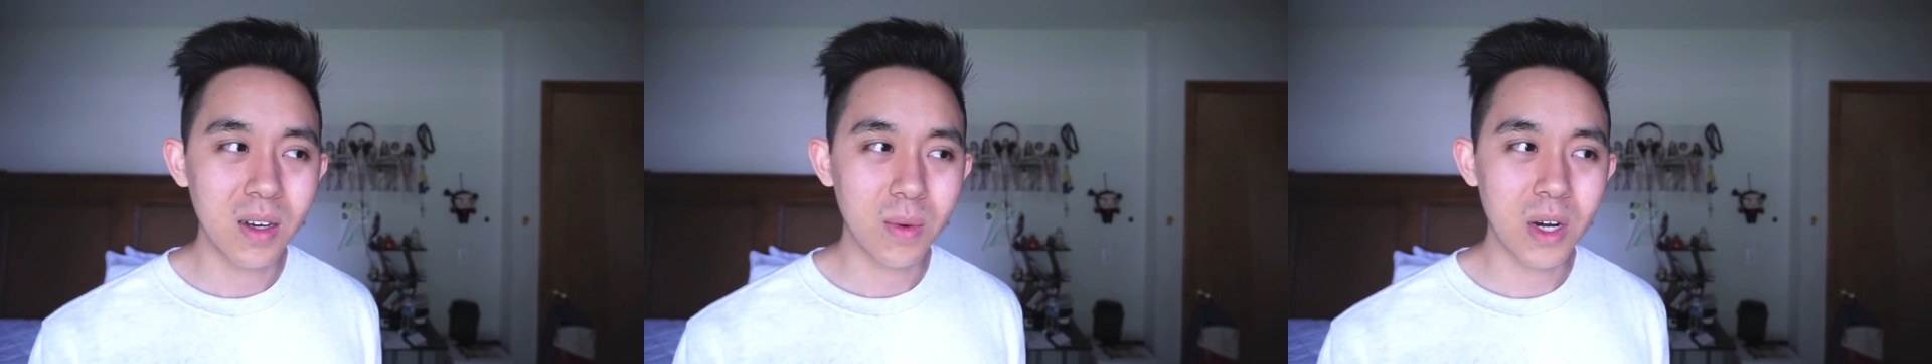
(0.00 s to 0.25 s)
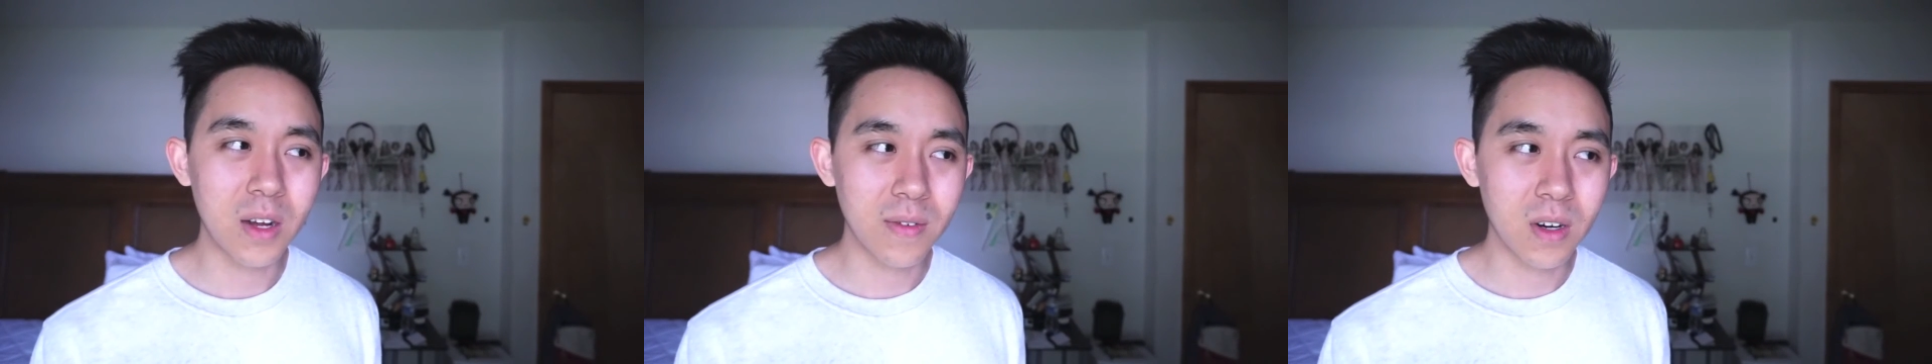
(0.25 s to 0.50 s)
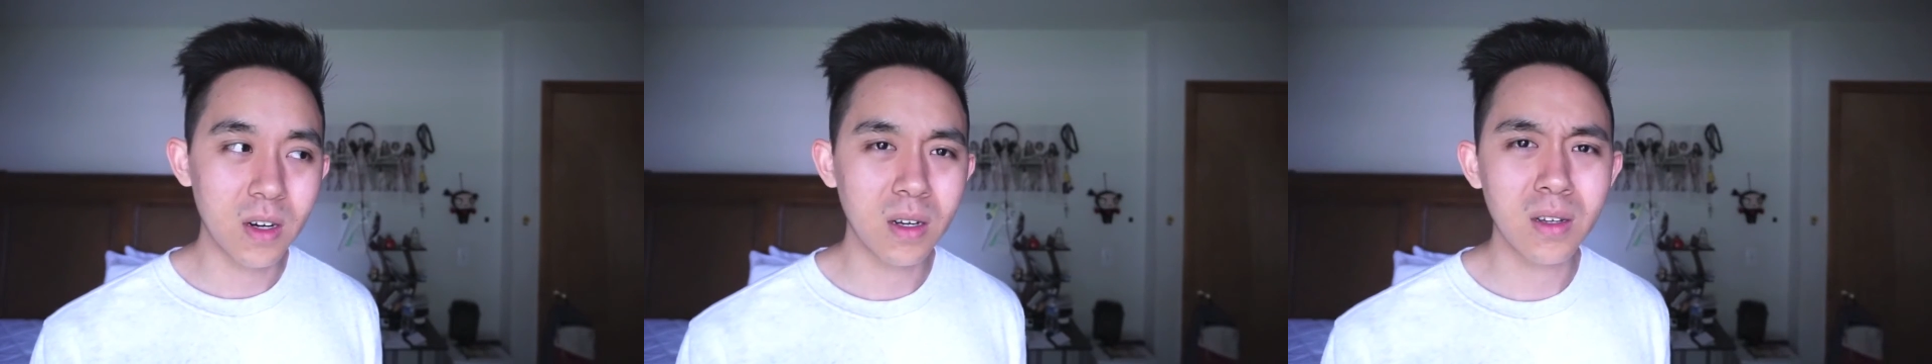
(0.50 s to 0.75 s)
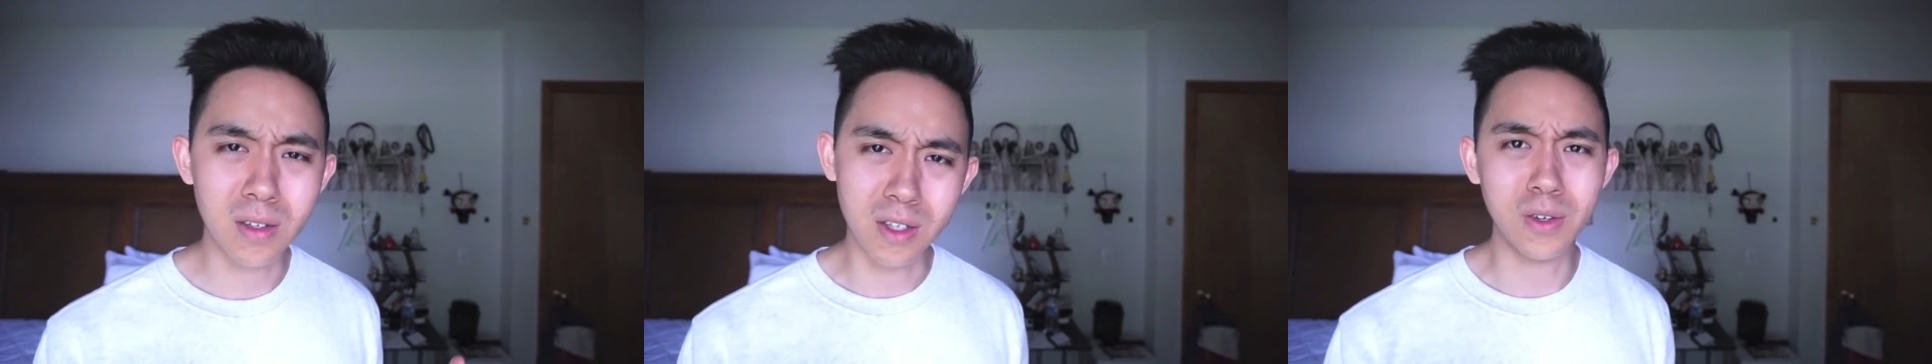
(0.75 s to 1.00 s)
Whatever,
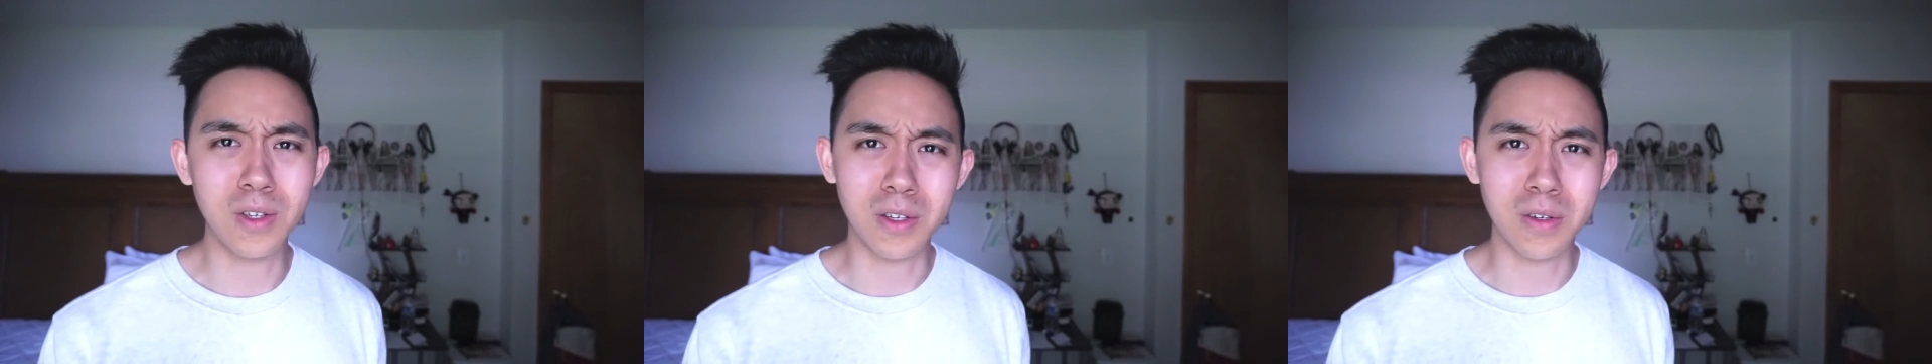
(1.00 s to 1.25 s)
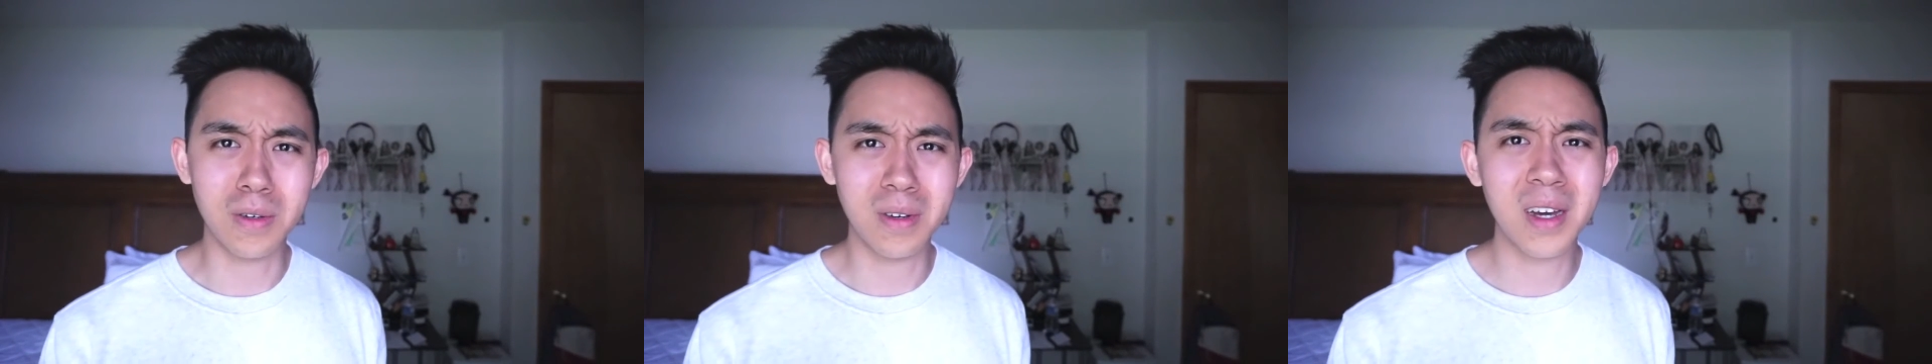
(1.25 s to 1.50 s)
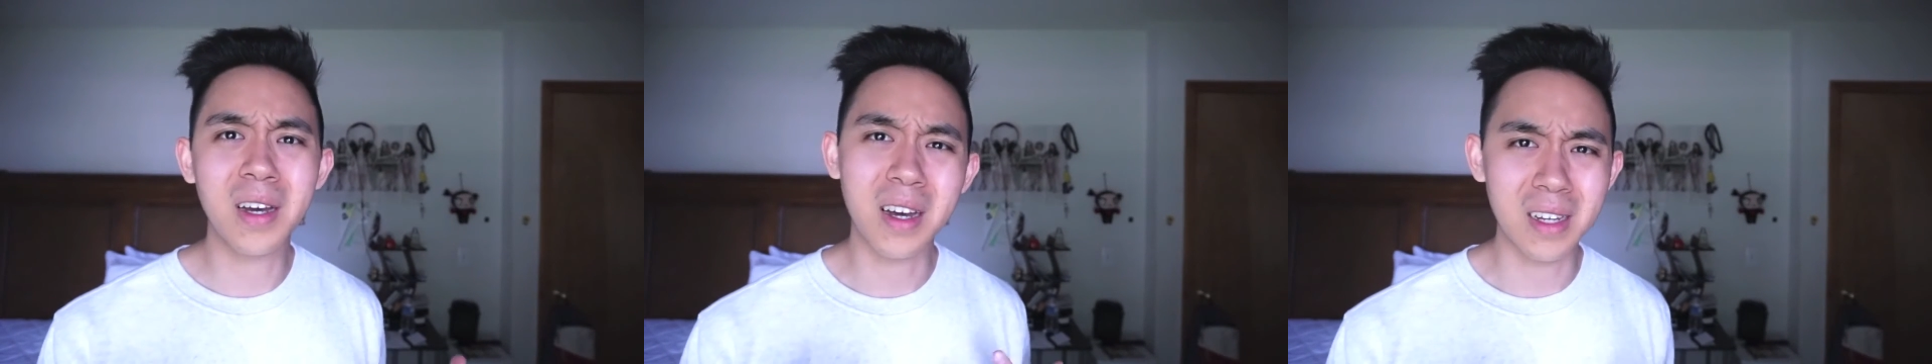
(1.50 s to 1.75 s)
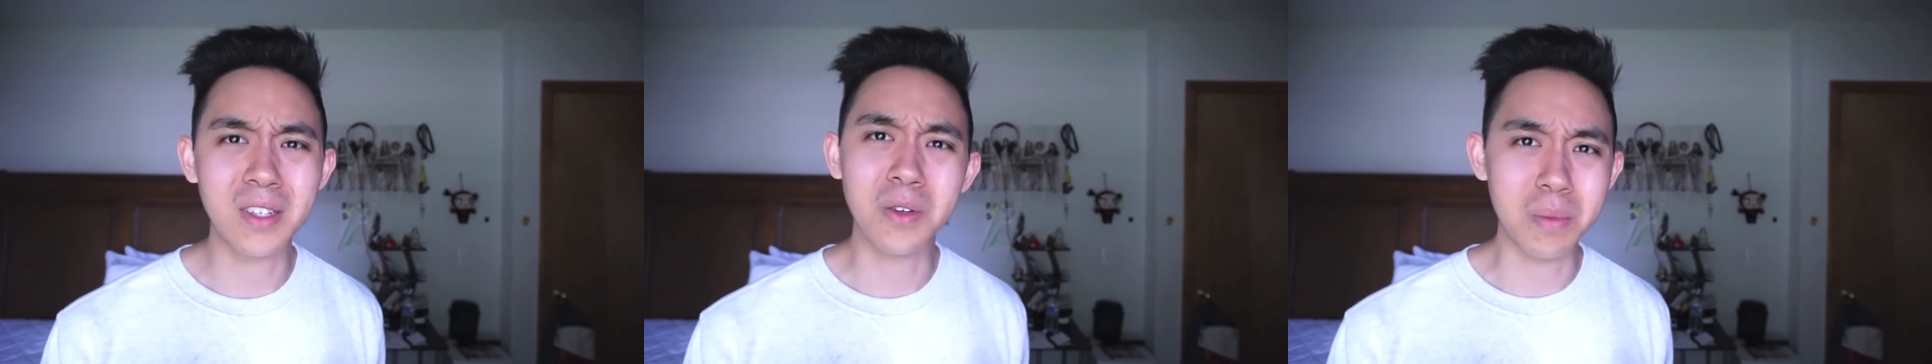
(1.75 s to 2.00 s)
do you,
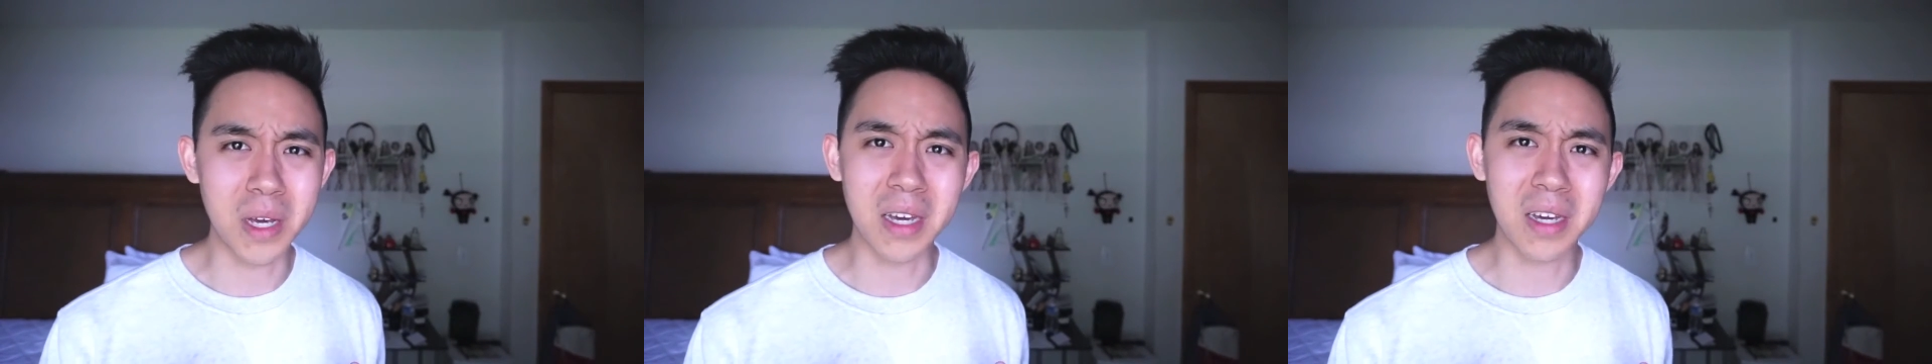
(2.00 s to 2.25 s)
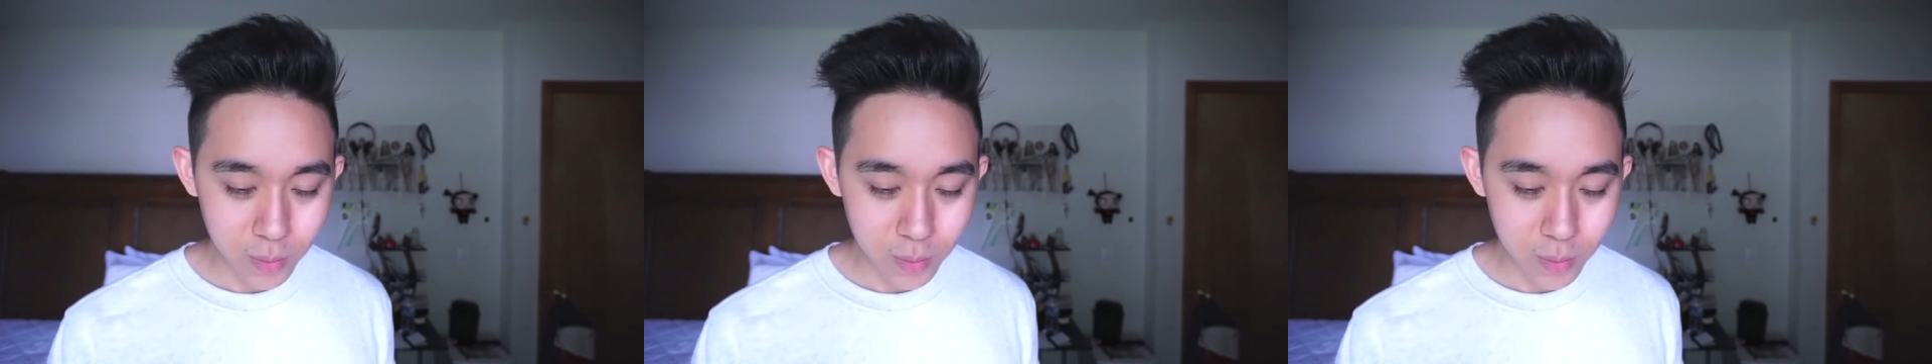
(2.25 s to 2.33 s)
I do me.